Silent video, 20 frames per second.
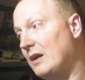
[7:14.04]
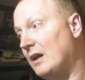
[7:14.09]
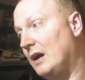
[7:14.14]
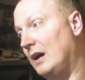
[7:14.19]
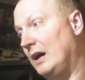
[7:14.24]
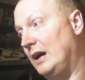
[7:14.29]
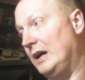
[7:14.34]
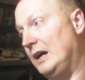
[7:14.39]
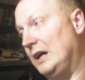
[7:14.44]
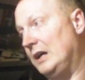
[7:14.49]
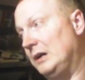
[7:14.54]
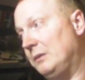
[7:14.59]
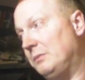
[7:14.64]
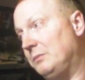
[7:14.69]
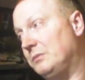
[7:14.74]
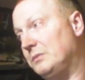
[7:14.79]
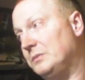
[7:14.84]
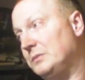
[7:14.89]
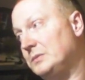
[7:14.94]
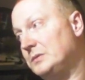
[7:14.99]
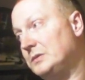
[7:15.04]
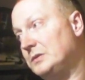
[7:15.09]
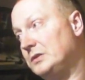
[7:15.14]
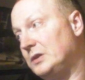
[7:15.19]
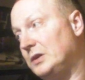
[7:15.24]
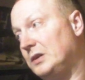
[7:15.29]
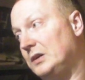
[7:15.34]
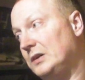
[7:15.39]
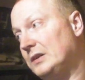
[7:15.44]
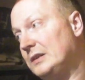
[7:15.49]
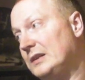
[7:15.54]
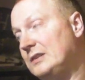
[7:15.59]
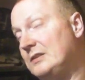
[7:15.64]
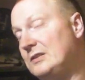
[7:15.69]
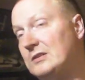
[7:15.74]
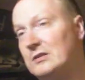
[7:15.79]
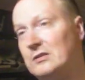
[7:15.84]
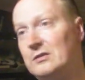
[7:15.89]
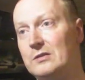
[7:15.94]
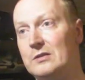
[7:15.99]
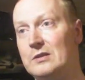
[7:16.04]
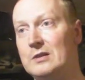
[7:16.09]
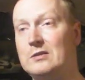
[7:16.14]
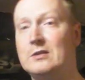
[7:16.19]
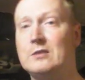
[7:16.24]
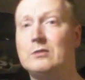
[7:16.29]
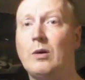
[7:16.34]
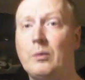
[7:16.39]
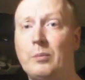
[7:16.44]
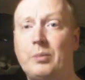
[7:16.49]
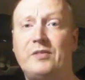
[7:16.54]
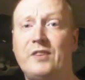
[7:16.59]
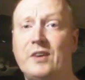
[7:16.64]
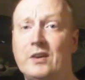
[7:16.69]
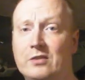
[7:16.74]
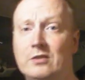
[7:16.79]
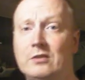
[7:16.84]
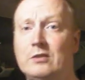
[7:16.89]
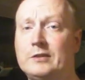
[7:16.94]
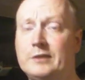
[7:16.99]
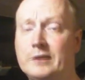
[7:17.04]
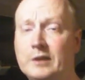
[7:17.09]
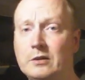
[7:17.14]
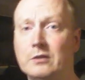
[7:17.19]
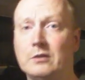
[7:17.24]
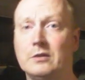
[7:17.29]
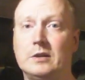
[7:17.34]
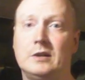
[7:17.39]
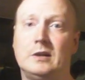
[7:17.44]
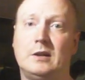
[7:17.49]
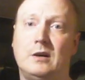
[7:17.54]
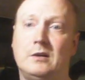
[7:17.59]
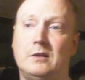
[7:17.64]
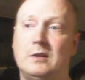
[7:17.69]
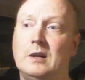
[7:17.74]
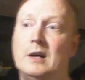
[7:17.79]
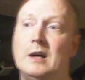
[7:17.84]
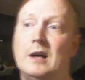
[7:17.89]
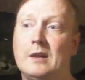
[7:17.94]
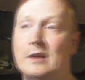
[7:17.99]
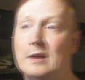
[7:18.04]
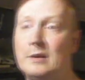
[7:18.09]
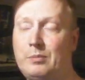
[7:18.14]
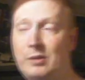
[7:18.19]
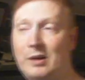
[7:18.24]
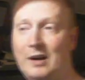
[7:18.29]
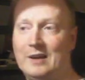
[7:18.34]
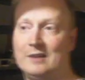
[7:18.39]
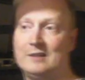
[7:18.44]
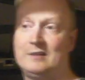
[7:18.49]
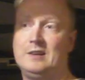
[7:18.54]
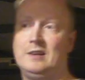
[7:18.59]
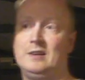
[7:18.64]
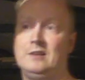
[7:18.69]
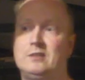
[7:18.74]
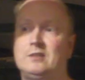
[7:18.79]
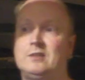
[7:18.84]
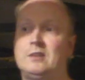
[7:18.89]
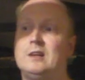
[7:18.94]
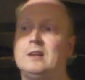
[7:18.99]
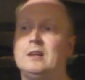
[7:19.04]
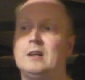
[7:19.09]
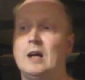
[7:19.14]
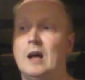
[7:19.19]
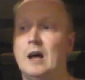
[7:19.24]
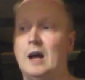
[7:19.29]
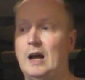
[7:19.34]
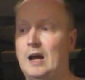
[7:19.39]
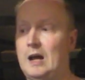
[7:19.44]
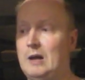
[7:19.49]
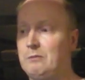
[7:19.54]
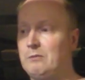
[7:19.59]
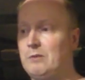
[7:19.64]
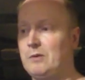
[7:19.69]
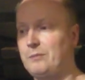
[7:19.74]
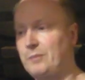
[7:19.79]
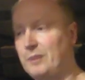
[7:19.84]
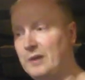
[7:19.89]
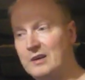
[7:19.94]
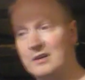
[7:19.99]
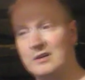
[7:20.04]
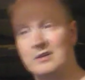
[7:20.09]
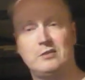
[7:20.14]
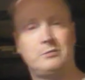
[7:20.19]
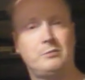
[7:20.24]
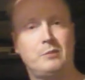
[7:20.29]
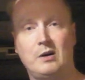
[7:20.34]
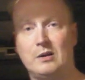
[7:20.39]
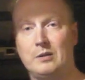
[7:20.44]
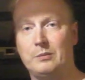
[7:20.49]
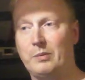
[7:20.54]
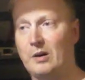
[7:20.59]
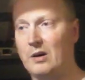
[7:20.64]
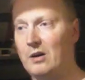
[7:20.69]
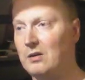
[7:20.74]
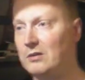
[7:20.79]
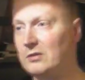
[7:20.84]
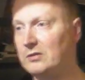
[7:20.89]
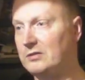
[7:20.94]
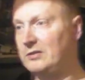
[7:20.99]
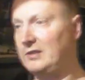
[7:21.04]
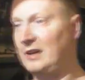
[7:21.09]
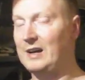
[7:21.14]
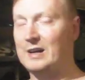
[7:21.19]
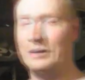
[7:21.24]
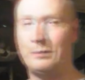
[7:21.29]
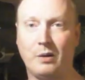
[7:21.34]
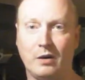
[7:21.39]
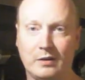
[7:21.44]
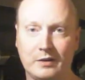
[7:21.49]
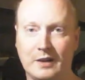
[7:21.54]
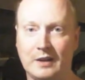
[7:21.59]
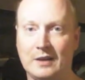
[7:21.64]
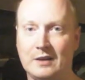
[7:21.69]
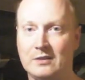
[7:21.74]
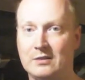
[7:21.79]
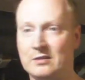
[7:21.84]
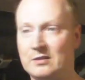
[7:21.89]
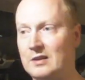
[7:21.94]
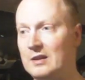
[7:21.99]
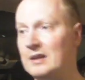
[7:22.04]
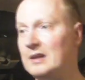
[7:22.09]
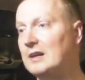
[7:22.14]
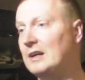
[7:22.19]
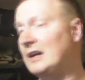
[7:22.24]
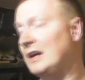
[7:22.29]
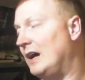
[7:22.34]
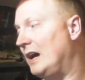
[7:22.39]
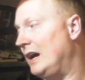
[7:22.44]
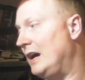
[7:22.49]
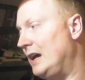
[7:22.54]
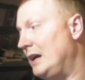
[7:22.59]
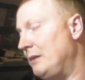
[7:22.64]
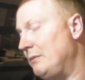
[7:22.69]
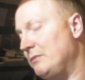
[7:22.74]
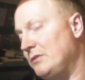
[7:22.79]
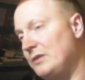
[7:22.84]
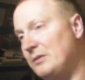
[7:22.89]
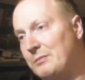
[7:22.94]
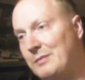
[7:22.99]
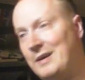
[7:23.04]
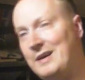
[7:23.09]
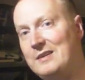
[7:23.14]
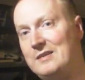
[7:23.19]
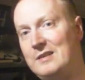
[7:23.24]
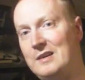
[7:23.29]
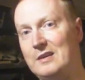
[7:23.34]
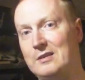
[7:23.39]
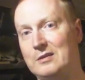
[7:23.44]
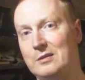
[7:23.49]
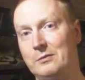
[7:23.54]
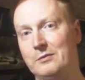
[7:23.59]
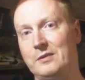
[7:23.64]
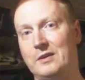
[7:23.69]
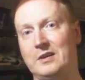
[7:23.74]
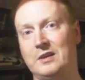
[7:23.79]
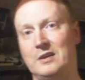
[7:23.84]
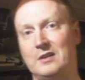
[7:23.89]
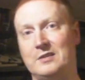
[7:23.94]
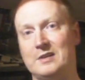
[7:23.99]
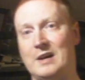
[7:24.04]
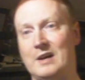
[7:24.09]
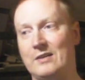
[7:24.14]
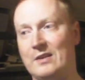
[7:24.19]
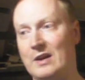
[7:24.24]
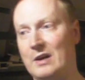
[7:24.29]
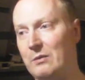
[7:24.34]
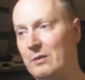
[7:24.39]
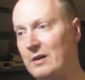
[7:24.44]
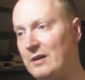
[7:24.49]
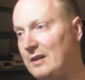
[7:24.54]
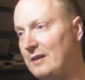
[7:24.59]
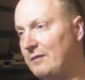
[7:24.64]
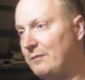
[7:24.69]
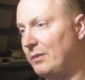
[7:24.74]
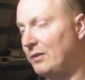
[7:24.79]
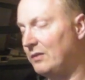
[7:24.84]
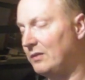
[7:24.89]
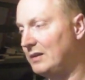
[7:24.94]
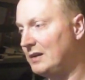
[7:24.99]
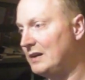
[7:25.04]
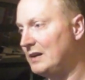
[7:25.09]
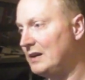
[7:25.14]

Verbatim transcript: Um, so this is the, this is what professionals do. You know, they practice um, with bigger, smaller balls, tight pockets. Um, you may see some videos out there where they've put